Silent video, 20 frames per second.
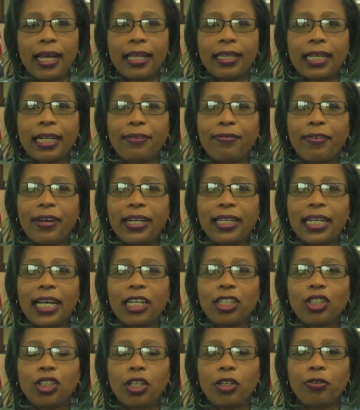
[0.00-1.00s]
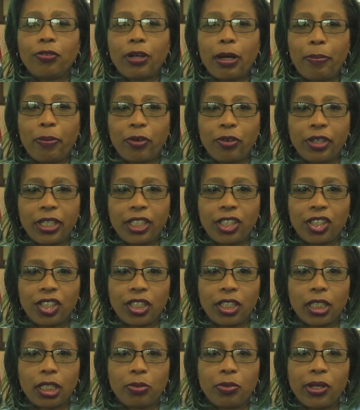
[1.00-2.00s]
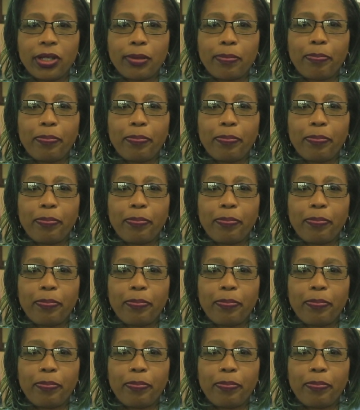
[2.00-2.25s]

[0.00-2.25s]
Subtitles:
that financial reparations were the